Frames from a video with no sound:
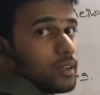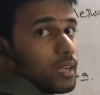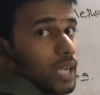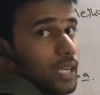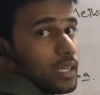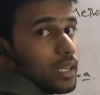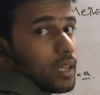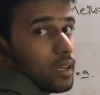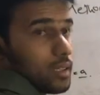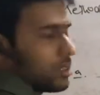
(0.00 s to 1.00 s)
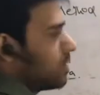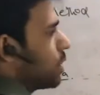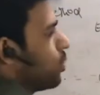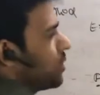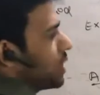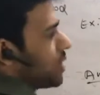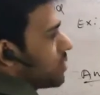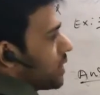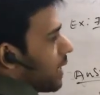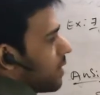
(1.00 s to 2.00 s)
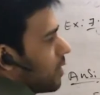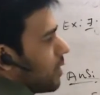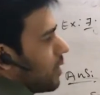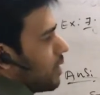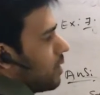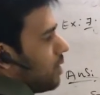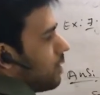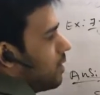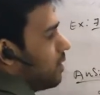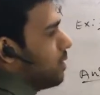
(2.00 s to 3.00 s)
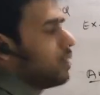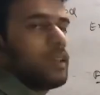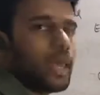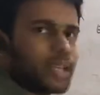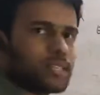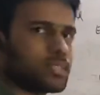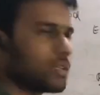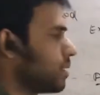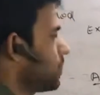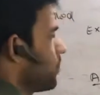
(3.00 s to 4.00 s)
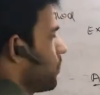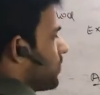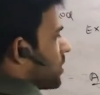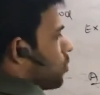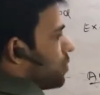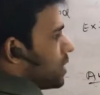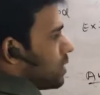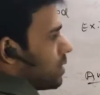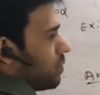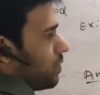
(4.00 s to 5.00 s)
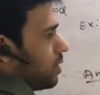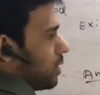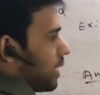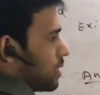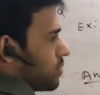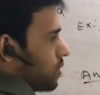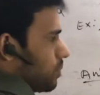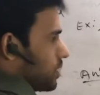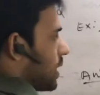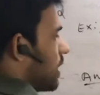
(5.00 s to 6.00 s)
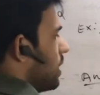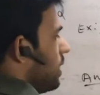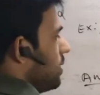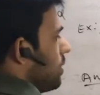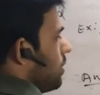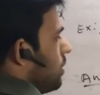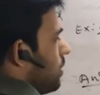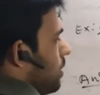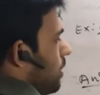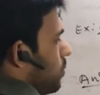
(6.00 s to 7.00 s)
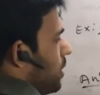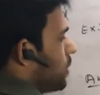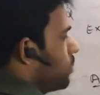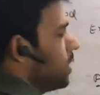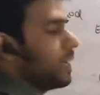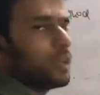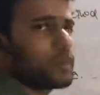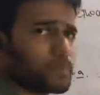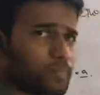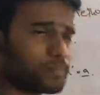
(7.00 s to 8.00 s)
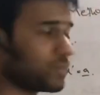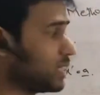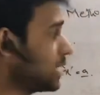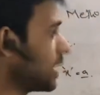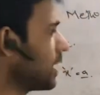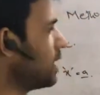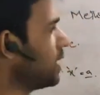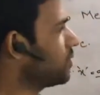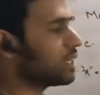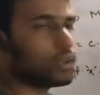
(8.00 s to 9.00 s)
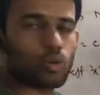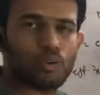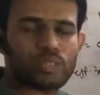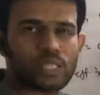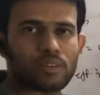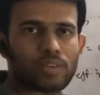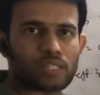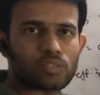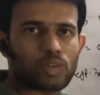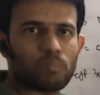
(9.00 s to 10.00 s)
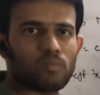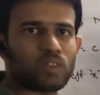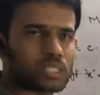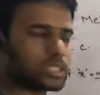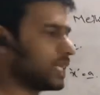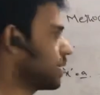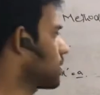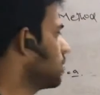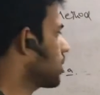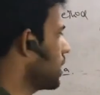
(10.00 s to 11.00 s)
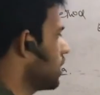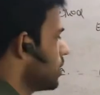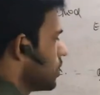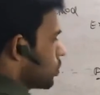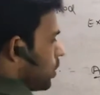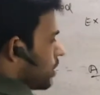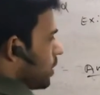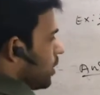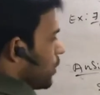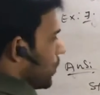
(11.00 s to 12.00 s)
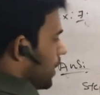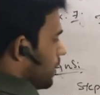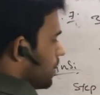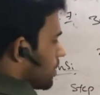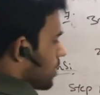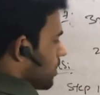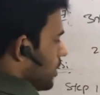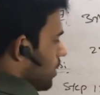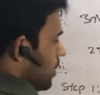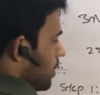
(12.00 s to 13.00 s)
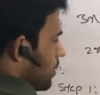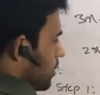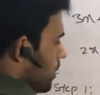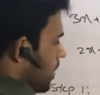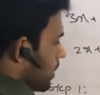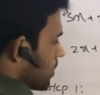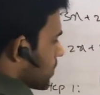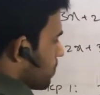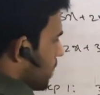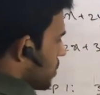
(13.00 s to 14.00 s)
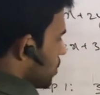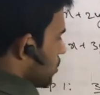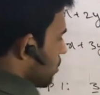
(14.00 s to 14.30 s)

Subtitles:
line, the coefficient of second x, coefficient of x from second line, and multiply the second line with the coefficient of x from first line. Okay. So what I will do is 3x plus